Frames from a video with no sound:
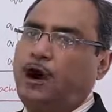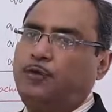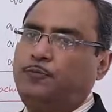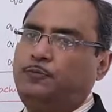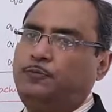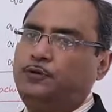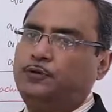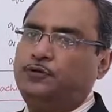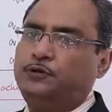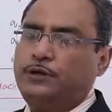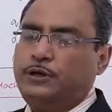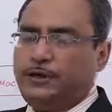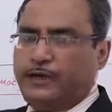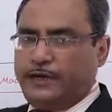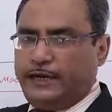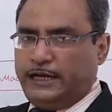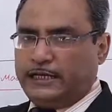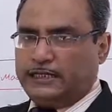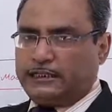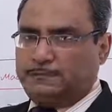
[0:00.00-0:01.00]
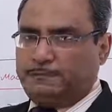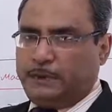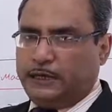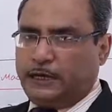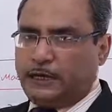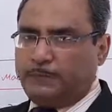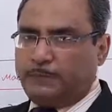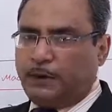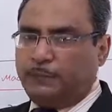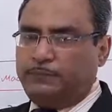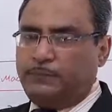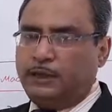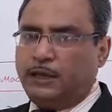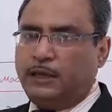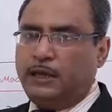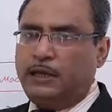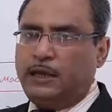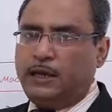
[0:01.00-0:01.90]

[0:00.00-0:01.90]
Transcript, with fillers: output irrespective of the